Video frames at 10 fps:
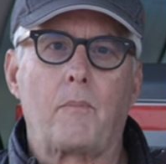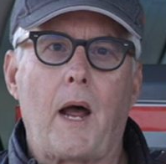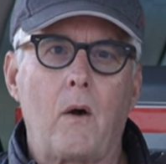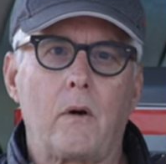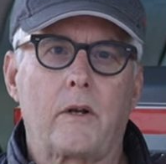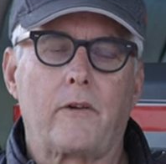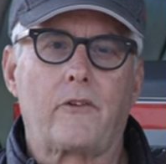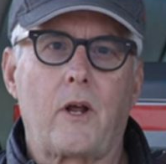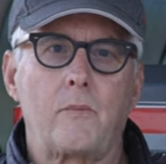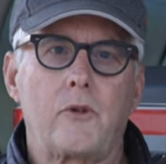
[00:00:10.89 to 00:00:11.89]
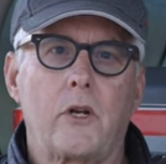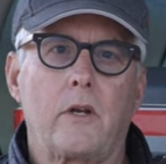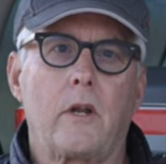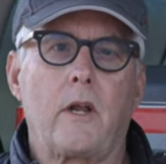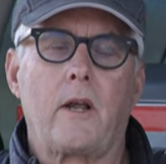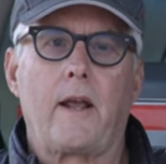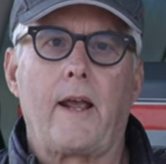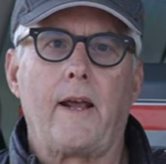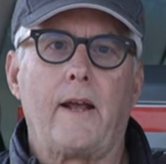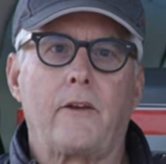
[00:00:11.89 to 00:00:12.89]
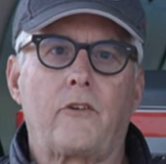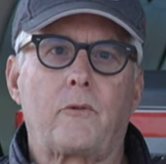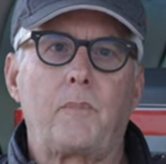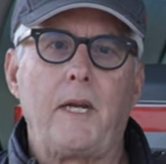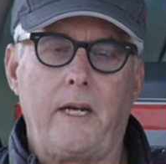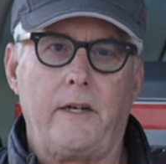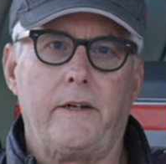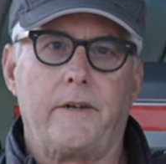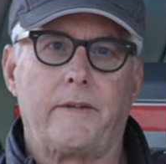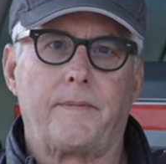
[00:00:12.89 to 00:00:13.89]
power consumption and speed.